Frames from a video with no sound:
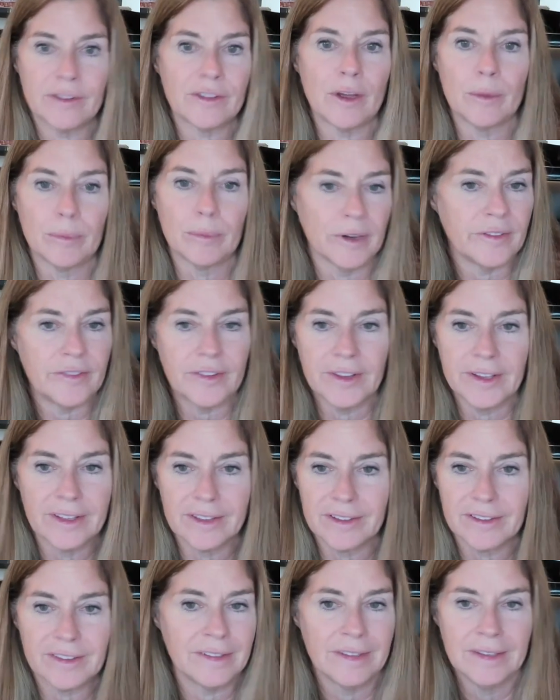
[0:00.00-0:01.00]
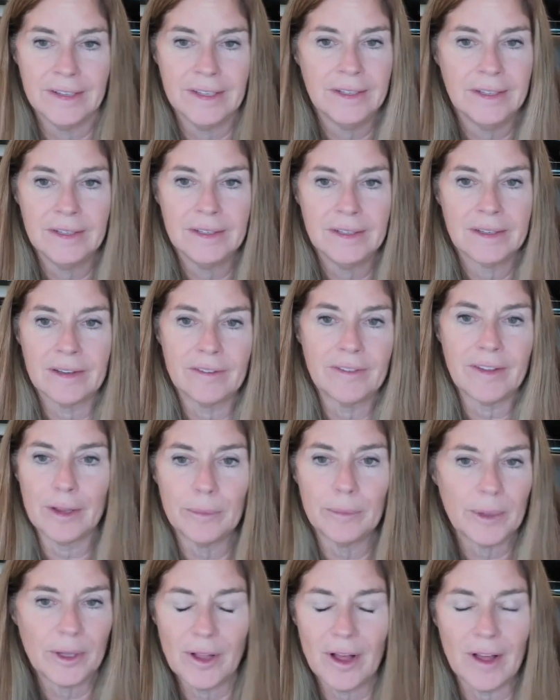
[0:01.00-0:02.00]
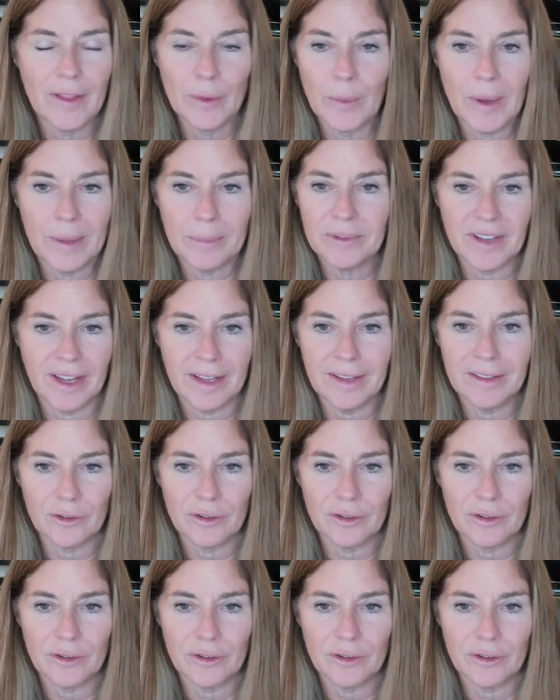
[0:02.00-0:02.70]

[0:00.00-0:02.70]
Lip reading: It's all briefing that's available on the website.